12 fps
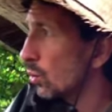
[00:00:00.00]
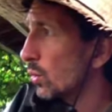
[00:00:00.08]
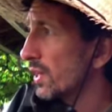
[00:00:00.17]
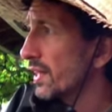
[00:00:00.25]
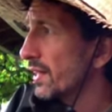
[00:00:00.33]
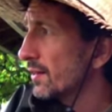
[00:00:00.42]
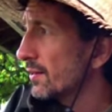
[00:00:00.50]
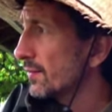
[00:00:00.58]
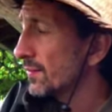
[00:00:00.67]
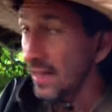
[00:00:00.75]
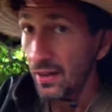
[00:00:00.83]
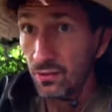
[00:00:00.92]
Well,
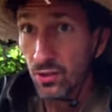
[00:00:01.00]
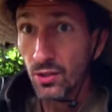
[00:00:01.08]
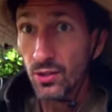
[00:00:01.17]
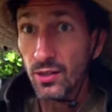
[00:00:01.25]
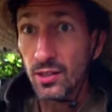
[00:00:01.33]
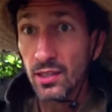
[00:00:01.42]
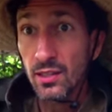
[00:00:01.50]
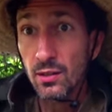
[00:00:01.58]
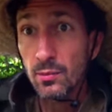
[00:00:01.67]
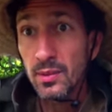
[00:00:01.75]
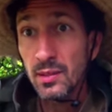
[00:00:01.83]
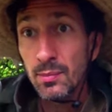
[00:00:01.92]
I've learned a
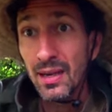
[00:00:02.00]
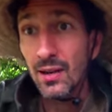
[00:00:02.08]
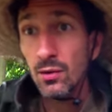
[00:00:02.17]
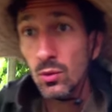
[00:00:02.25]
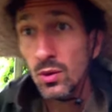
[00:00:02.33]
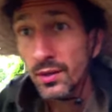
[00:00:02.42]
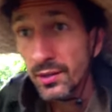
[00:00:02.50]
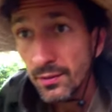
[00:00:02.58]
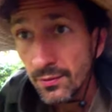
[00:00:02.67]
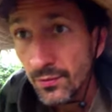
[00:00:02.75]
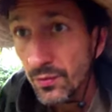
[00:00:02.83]
little bit about water.